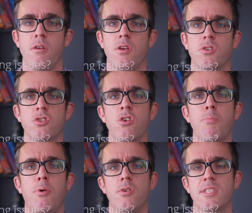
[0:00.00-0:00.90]
There was also
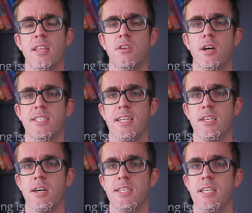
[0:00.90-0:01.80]
reports in the
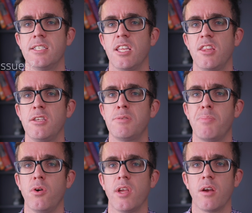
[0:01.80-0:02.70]
1990s that this
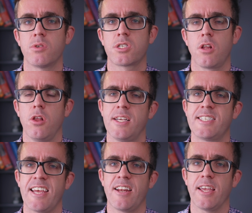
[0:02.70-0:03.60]
building was slowly
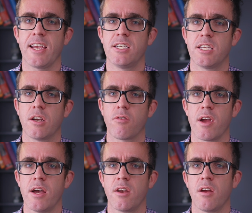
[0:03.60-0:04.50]
settling into the
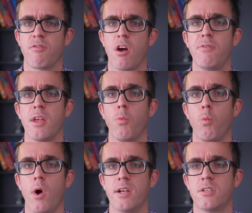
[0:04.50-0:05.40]
ground of roughly
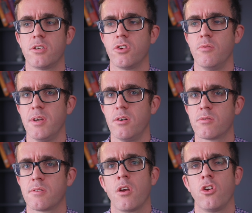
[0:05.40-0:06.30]
1 to 2
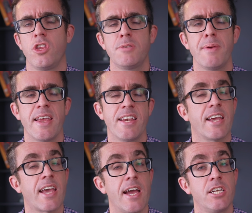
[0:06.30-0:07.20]
mils. Could this be
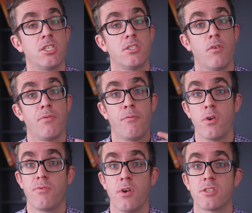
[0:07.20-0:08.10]
indications of
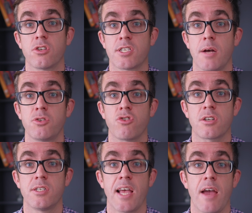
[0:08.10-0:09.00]
footings or
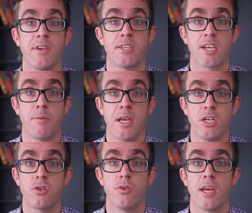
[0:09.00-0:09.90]
substructures having some
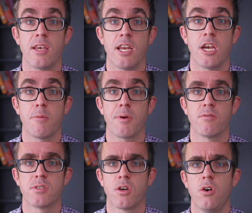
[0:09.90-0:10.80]
issue that needed to be
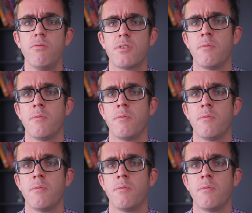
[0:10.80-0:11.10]
resolved.